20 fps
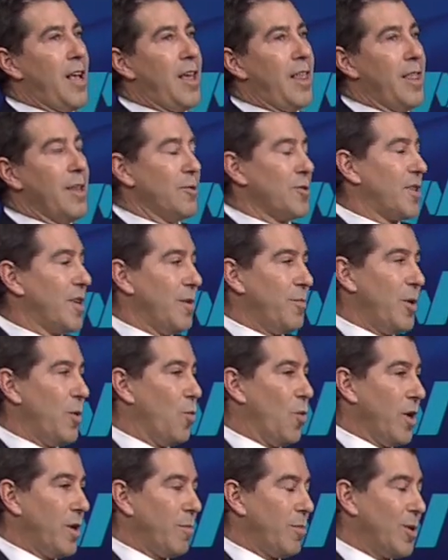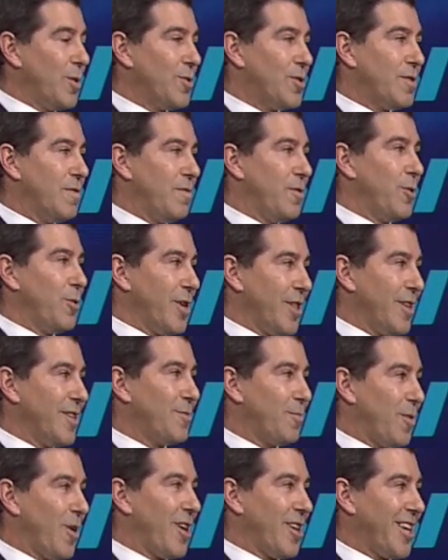There's going to be one person viewing
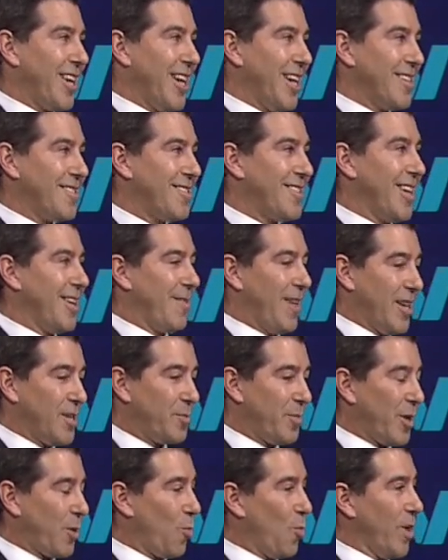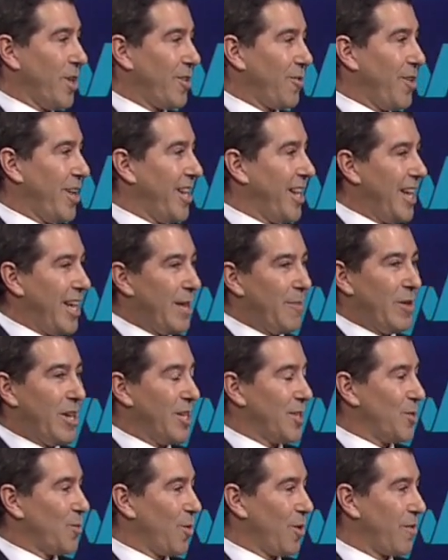this broadcast that has picked one great name and
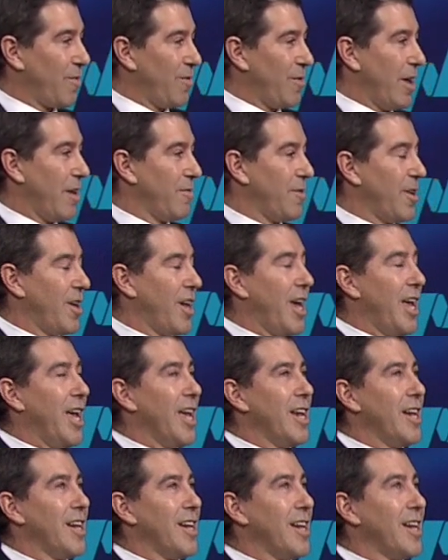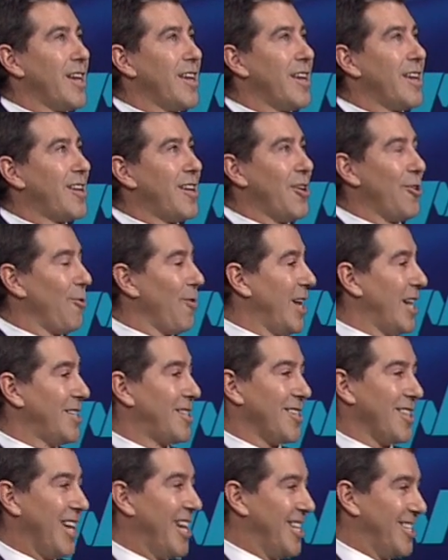it's worked forever, and
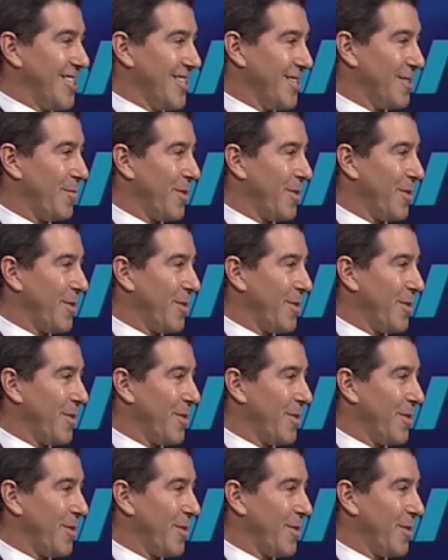congratulations.